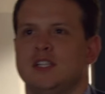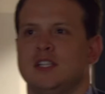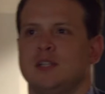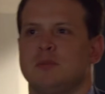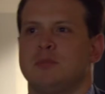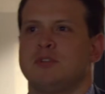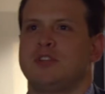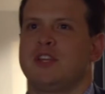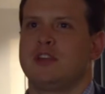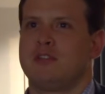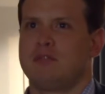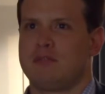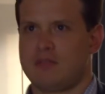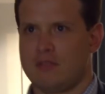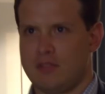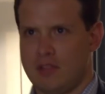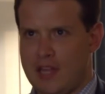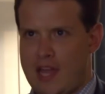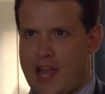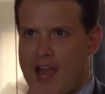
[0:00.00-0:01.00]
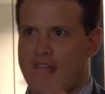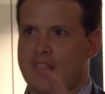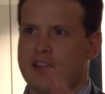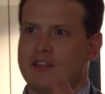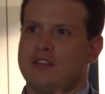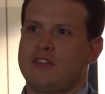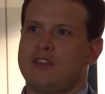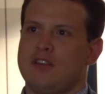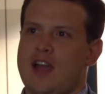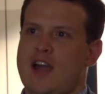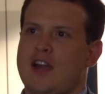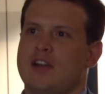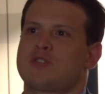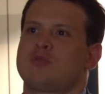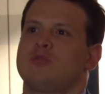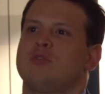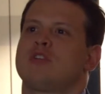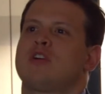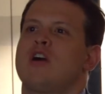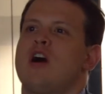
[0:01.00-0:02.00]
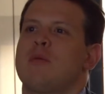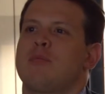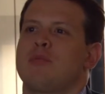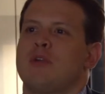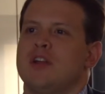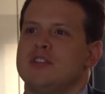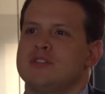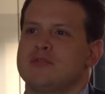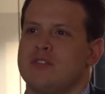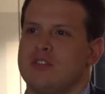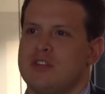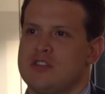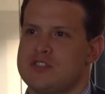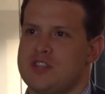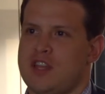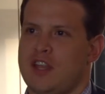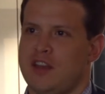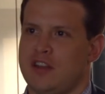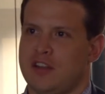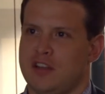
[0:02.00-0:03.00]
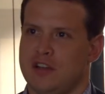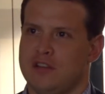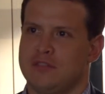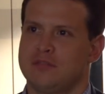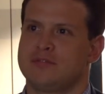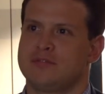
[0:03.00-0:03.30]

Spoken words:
but they lack the actual comprehensive understanding of